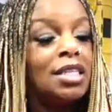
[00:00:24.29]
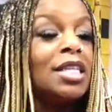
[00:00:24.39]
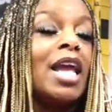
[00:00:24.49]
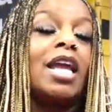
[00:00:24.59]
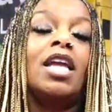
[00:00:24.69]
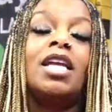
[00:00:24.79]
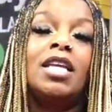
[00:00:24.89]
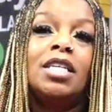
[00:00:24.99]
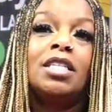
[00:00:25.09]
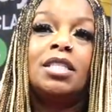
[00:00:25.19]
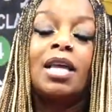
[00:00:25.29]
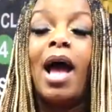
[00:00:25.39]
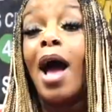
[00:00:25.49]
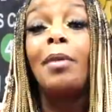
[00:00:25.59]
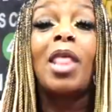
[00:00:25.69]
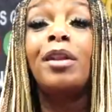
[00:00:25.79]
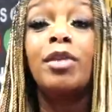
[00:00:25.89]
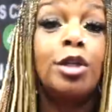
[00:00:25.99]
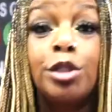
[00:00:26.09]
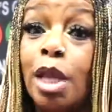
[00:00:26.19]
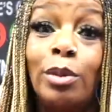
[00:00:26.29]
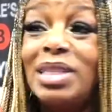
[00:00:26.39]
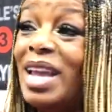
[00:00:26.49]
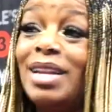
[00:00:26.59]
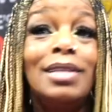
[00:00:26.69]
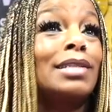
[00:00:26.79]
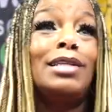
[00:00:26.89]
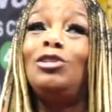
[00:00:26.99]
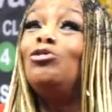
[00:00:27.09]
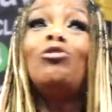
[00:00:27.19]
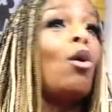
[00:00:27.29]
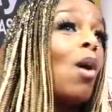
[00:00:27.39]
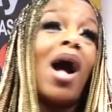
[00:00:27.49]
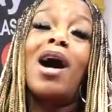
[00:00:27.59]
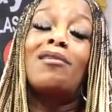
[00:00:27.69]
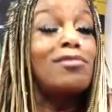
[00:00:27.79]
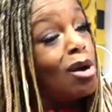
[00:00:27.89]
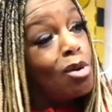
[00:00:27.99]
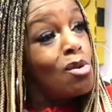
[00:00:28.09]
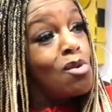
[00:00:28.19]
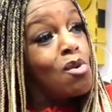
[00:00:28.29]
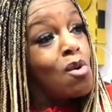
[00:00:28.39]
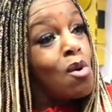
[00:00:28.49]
Today is, I'm not even gonna say what day it is because you know how I roll.